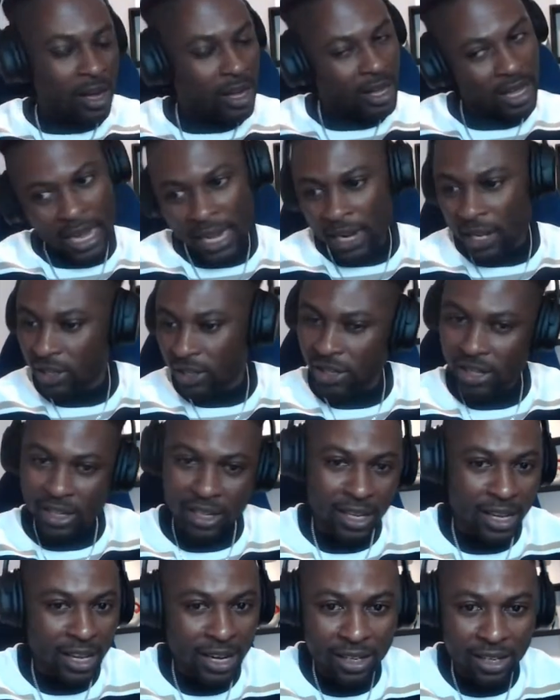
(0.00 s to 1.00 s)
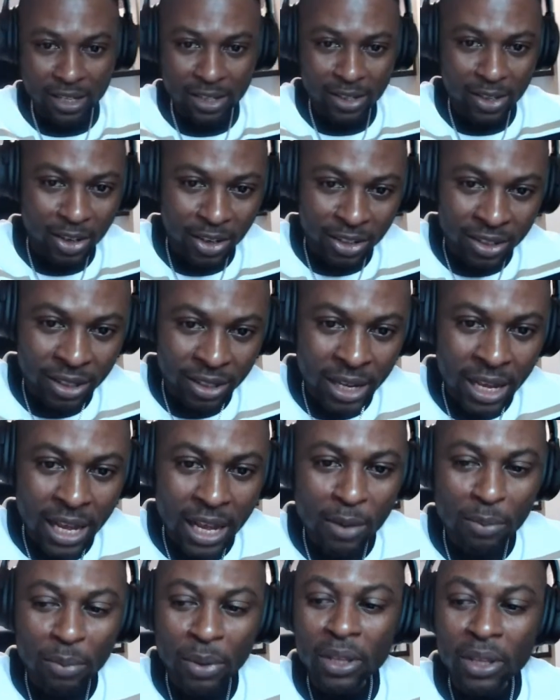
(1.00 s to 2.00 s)
energy gone.
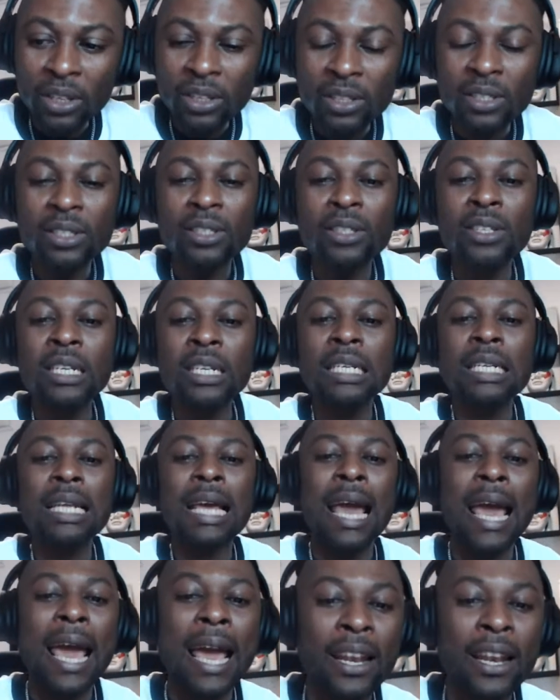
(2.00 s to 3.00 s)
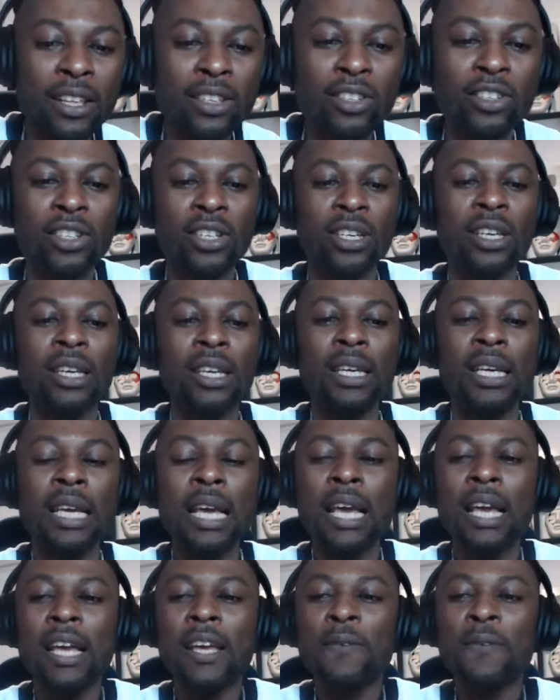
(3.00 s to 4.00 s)
Because you need energy.
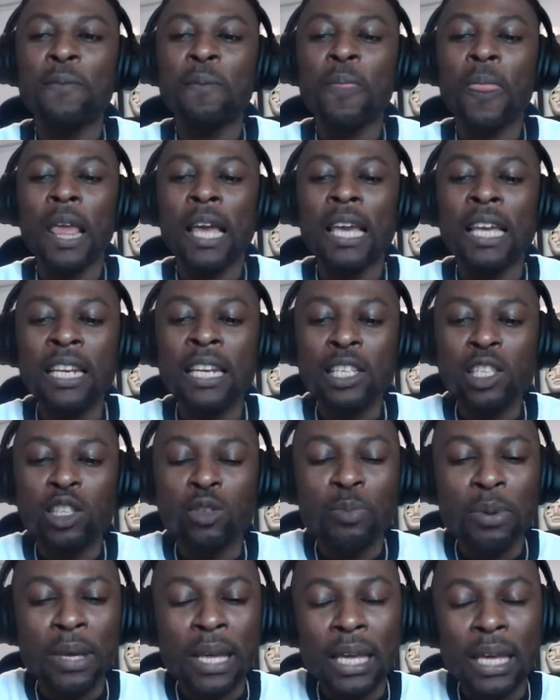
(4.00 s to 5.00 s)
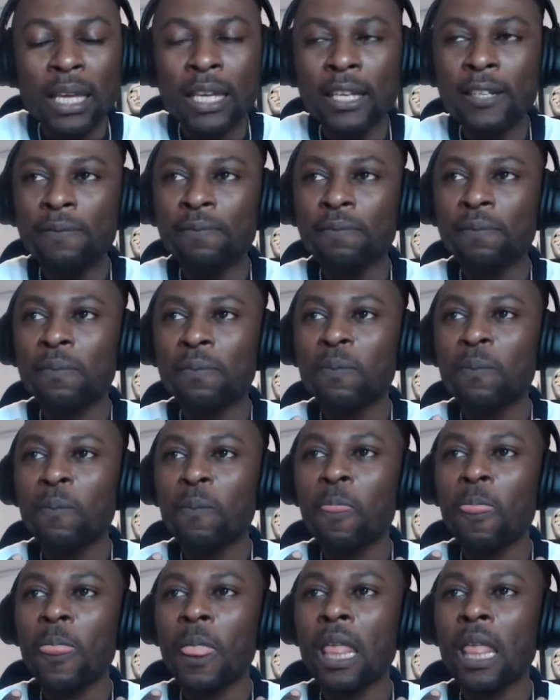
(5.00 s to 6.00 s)
It needs to be,
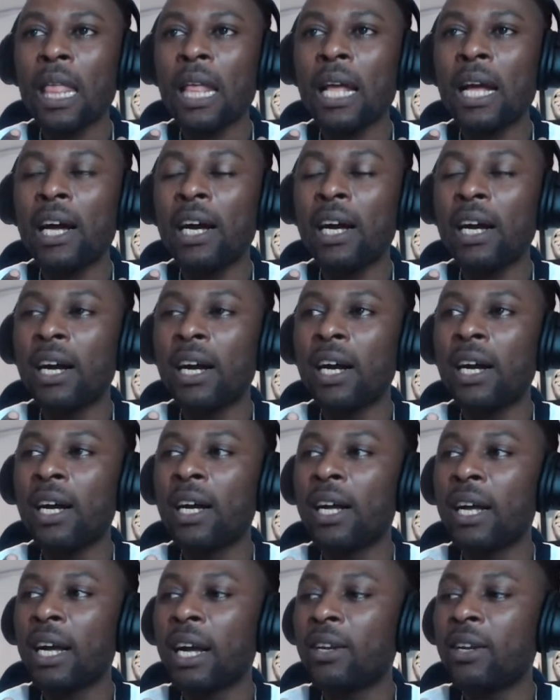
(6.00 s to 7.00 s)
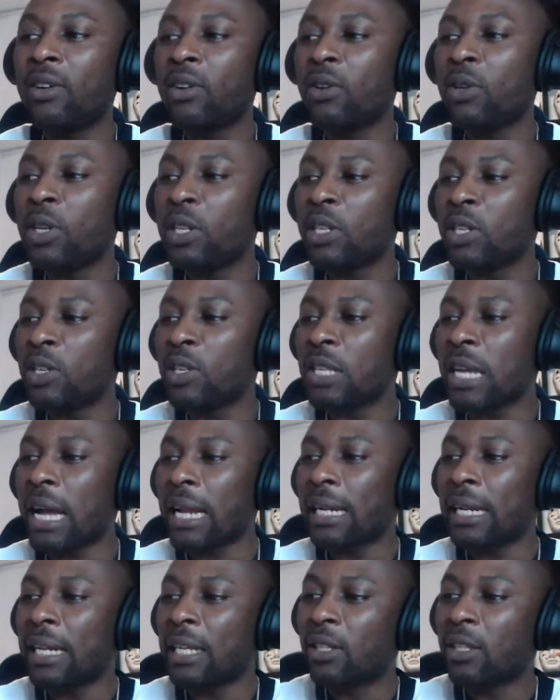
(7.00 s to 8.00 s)
I don't know, you need to add a
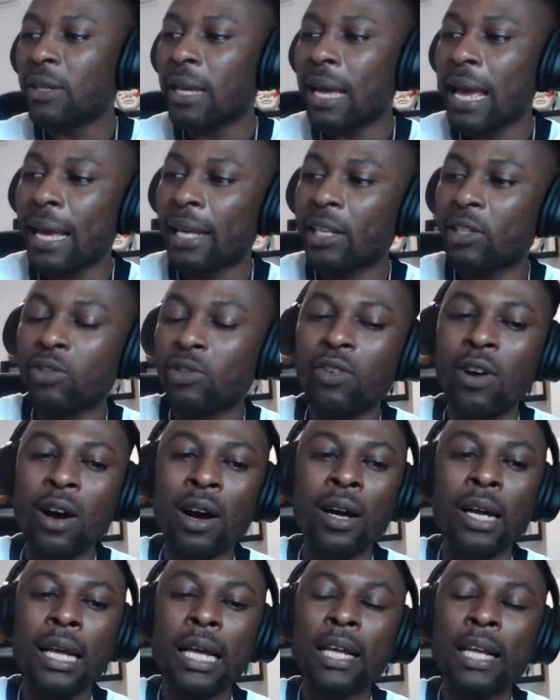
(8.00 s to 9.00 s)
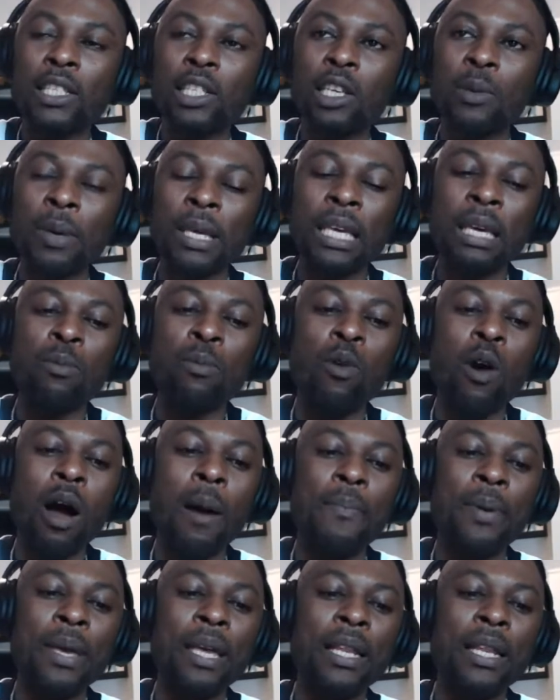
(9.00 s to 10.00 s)
little extra to make it more
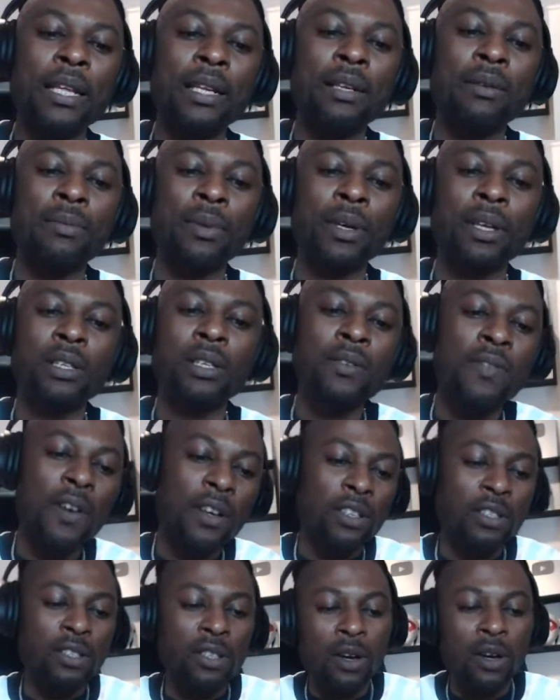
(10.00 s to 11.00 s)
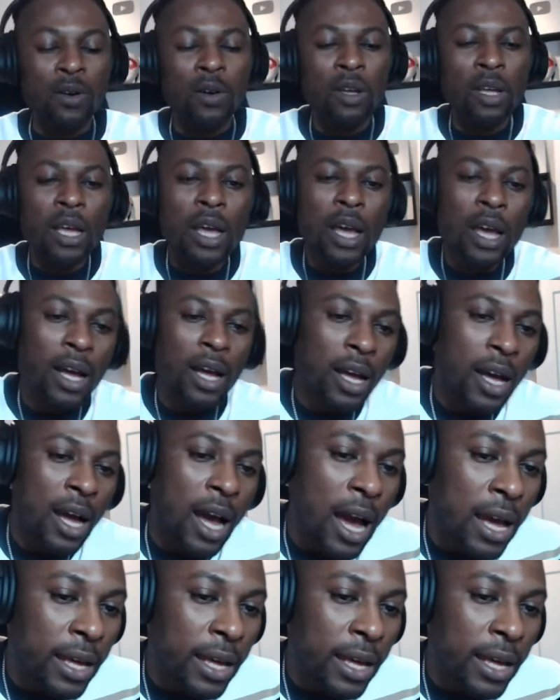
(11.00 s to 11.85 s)
appealing. Because if I just go, hi